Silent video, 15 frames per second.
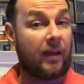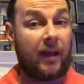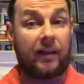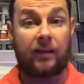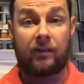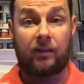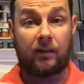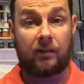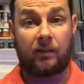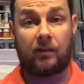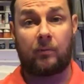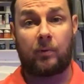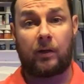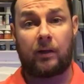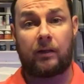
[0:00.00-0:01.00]
Anything you can
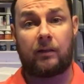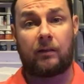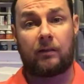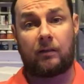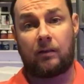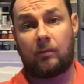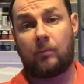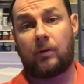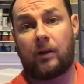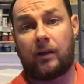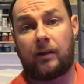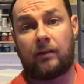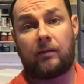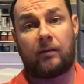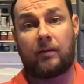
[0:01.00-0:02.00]
think of playing, can
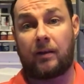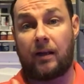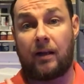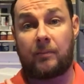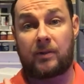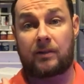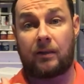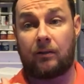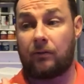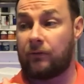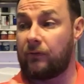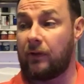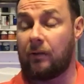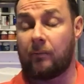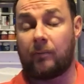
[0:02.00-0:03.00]
play. I
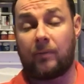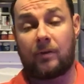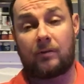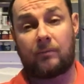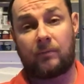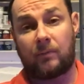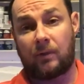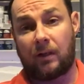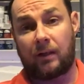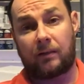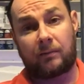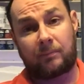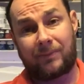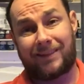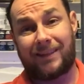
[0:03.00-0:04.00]
myself am like
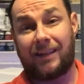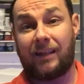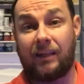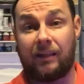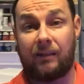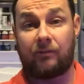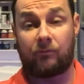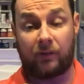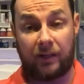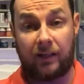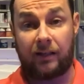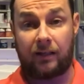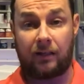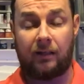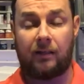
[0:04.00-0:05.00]

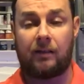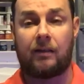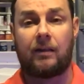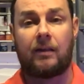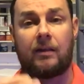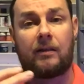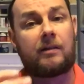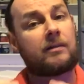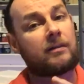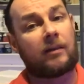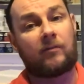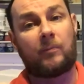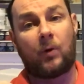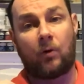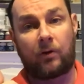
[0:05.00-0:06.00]
really keen to
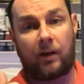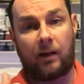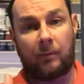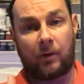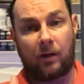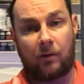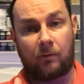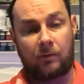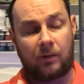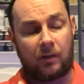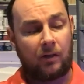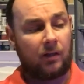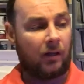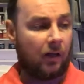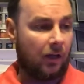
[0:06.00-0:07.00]
give Mordheim a go.
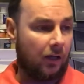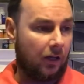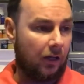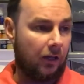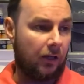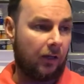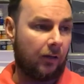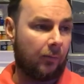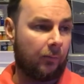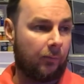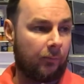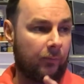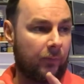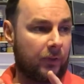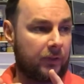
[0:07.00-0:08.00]

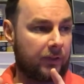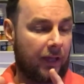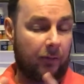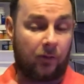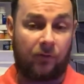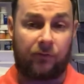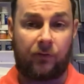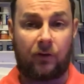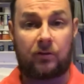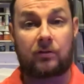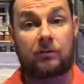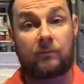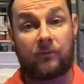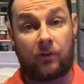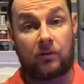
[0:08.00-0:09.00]
There's a game called
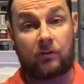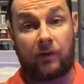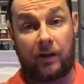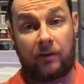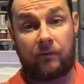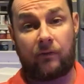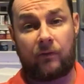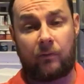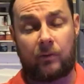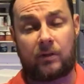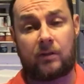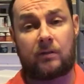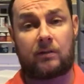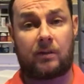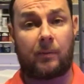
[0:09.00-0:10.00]
Frostgrave, which
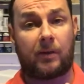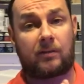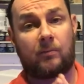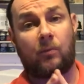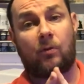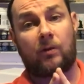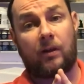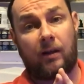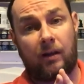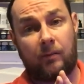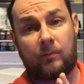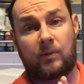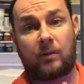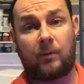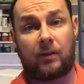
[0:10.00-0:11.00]
is similar to
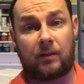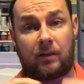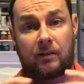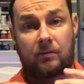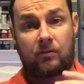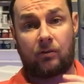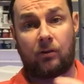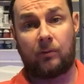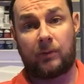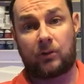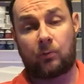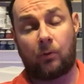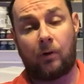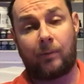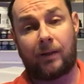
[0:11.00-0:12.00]
Mordheim, similar to like
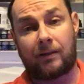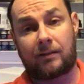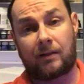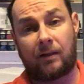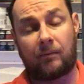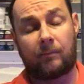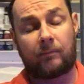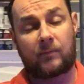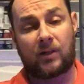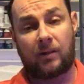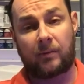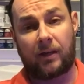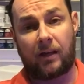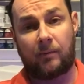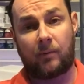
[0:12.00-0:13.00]
skirmish warband
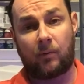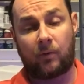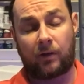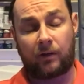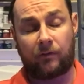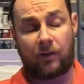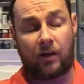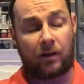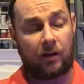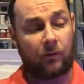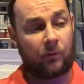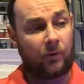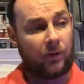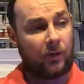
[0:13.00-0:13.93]
type game. I want to give that a go.